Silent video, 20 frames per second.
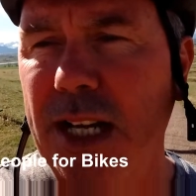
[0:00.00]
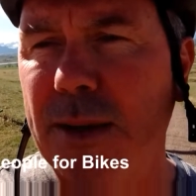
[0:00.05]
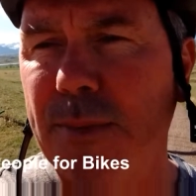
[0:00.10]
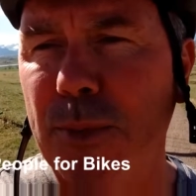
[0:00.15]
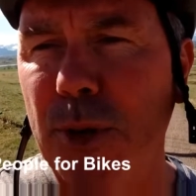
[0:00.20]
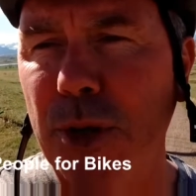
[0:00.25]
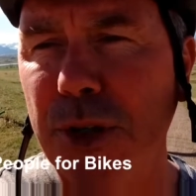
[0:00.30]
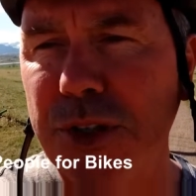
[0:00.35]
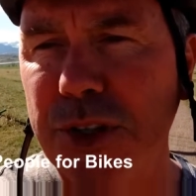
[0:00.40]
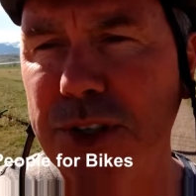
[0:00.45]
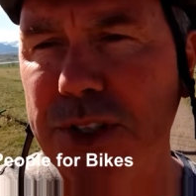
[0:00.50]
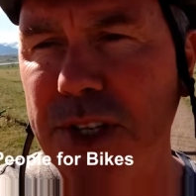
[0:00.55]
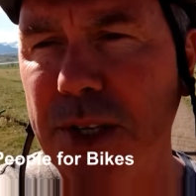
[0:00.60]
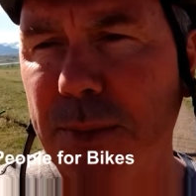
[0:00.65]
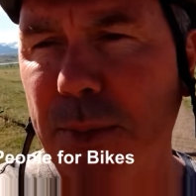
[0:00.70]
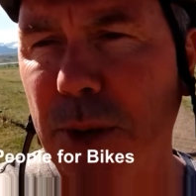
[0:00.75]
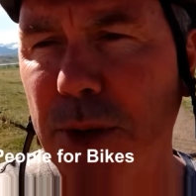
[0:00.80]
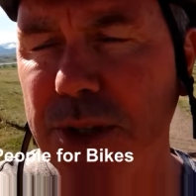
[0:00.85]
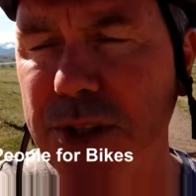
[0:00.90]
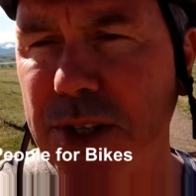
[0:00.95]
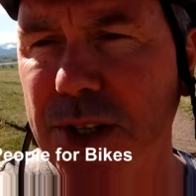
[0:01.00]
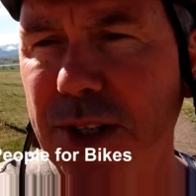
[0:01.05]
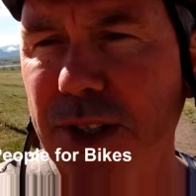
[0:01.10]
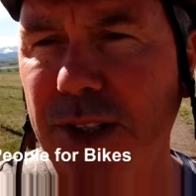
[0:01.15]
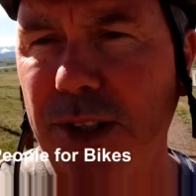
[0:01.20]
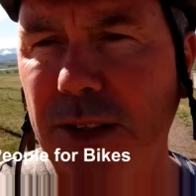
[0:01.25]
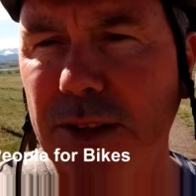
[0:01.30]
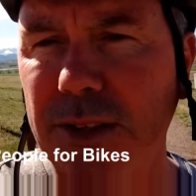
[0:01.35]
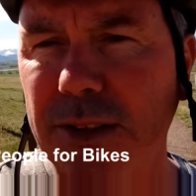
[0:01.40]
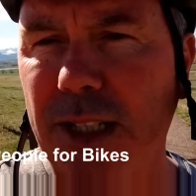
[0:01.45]
emergency
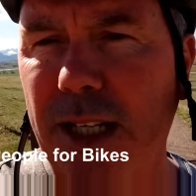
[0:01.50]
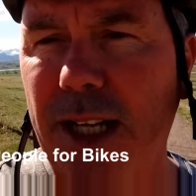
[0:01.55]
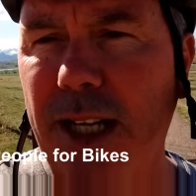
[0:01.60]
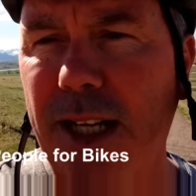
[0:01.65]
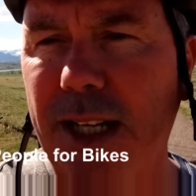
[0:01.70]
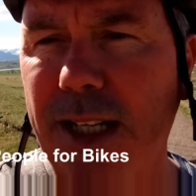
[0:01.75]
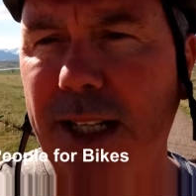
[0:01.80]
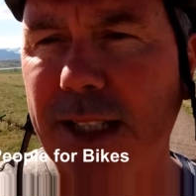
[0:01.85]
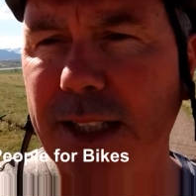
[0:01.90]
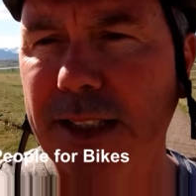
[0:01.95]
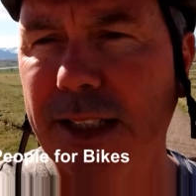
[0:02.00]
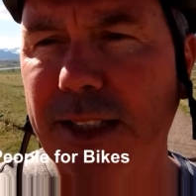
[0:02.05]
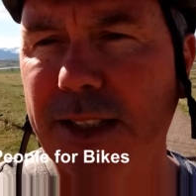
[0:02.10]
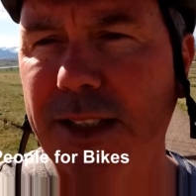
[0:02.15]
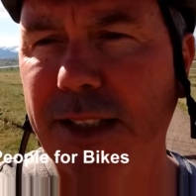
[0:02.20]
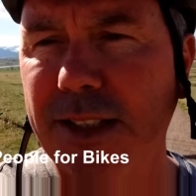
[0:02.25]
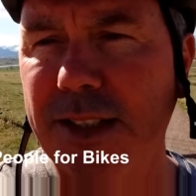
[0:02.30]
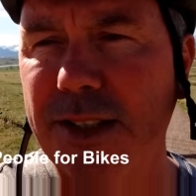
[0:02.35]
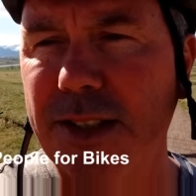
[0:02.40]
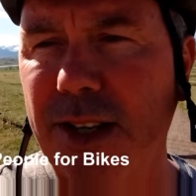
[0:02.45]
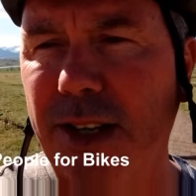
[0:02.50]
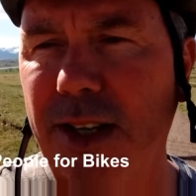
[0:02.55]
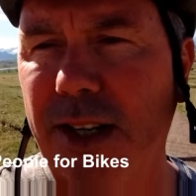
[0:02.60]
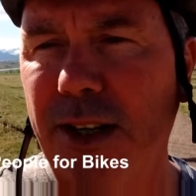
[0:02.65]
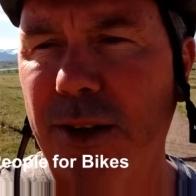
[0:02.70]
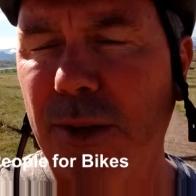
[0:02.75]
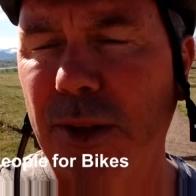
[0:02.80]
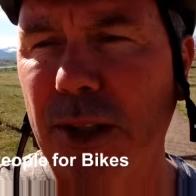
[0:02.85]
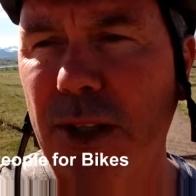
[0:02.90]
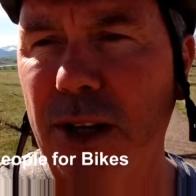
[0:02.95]
personnel that
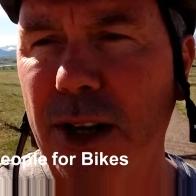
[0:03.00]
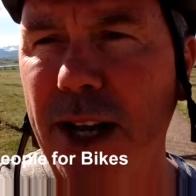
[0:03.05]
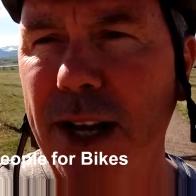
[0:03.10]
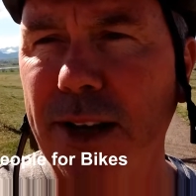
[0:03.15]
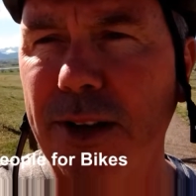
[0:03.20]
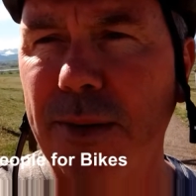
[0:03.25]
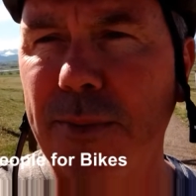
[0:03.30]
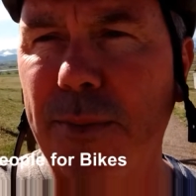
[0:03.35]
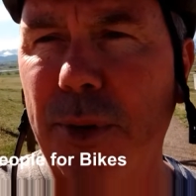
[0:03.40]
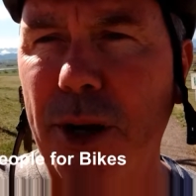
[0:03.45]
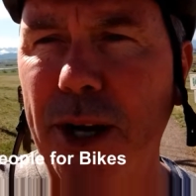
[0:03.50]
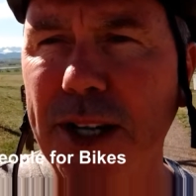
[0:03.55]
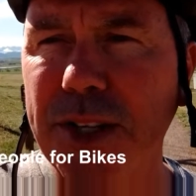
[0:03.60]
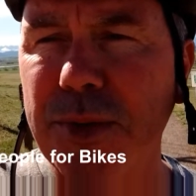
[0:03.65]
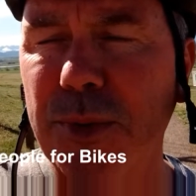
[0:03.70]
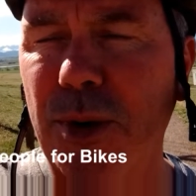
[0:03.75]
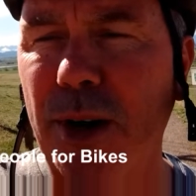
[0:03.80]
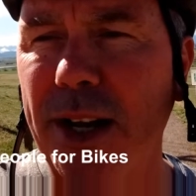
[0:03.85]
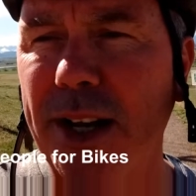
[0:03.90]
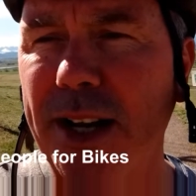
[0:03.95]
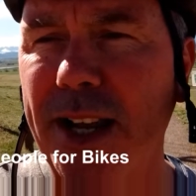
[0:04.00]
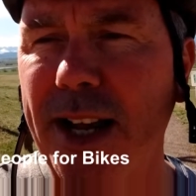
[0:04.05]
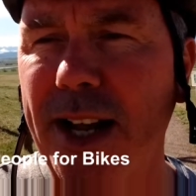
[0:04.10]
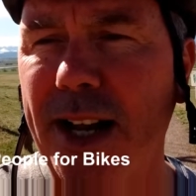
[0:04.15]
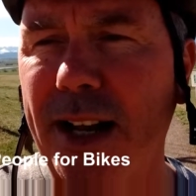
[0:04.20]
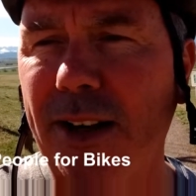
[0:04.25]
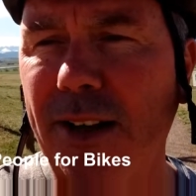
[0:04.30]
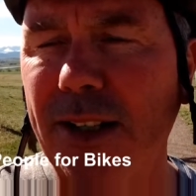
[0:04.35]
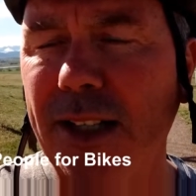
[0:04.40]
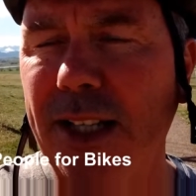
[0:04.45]
are relying on bikes right
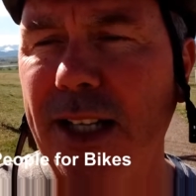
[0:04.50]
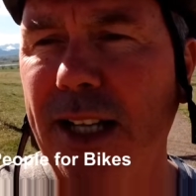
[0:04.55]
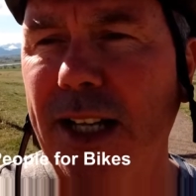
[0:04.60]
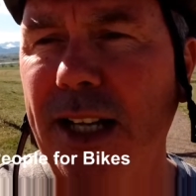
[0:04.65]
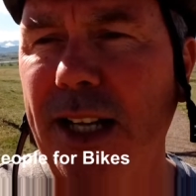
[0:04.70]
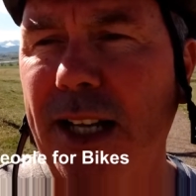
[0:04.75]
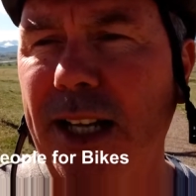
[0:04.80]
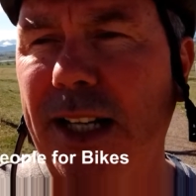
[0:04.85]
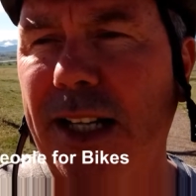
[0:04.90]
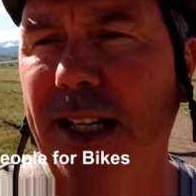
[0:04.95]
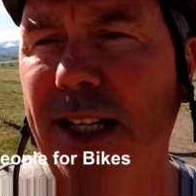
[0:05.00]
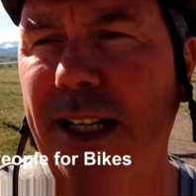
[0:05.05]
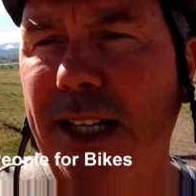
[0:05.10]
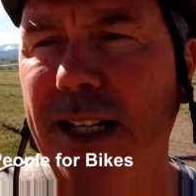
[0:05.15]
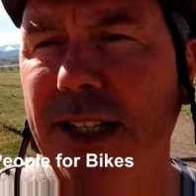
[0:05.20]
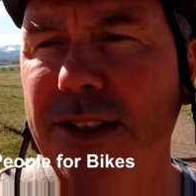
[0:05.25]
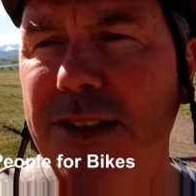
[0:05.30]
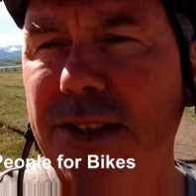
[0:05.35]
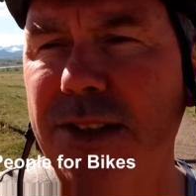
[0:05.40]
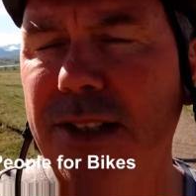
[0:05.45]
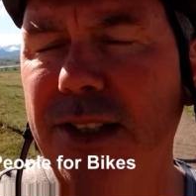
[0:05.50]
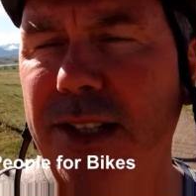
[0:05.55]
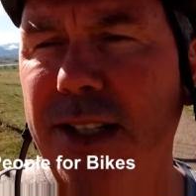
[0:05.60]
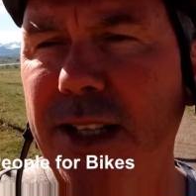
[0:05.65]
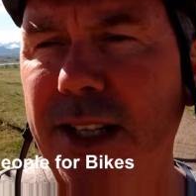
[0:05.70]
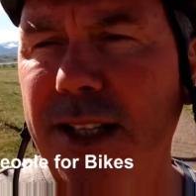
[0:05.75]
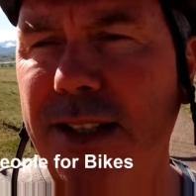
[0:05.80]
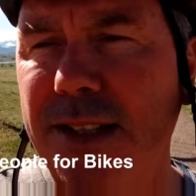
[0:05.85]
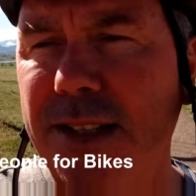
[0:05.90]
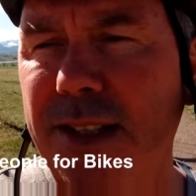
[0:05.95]
now to
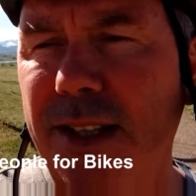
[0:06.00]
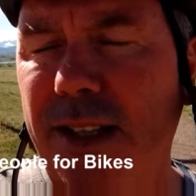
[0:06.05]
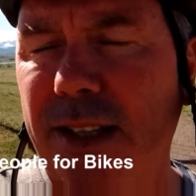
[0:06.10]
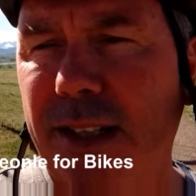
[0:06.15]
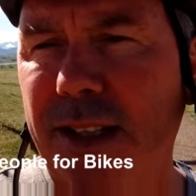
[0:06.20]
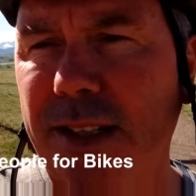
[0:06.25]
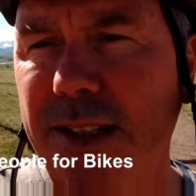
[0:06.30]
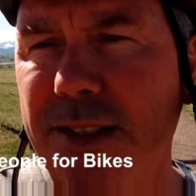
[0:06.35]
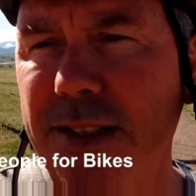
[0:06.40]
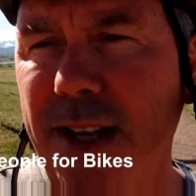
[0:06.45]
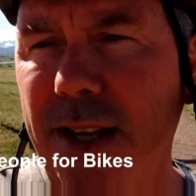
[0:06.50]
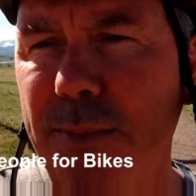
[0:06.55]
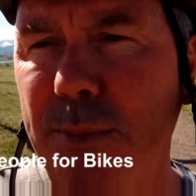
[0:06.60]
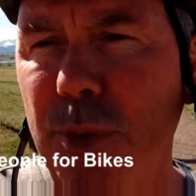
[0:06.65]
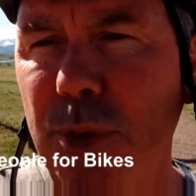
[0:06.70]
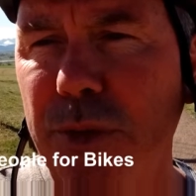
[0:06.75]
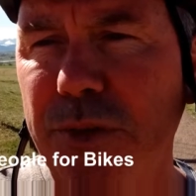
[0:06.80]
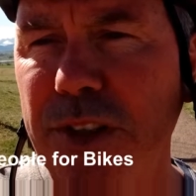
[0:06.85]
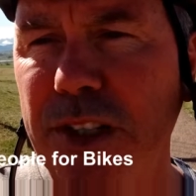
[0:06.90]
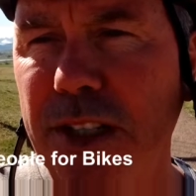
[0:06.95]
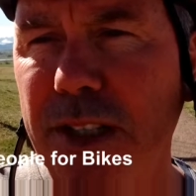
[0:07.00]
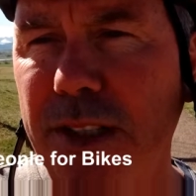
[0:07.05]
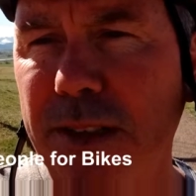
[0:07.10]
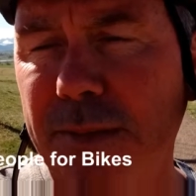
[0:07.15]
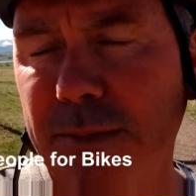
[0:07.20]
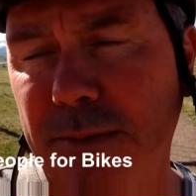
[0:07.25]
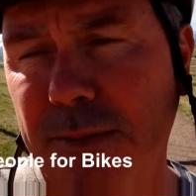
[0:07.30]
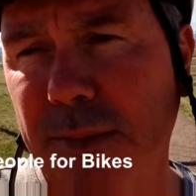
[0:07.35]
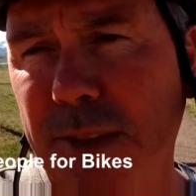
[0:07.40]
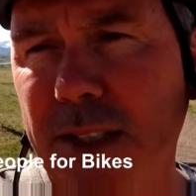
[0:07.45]
get moving
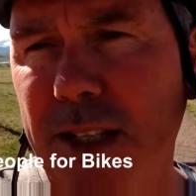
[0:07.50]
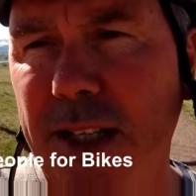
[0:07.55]
and